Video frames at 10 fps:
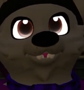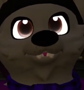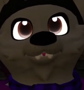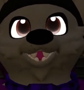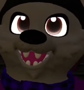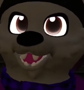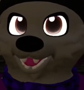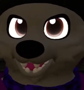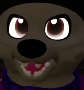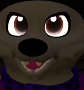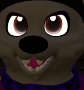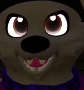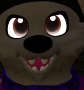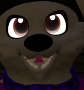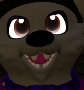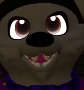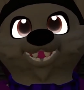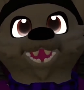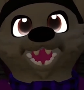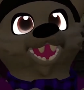because as I was growing up,
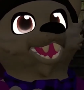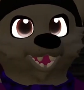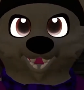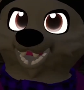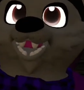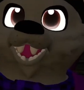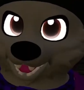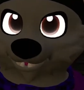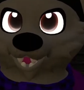I always thought it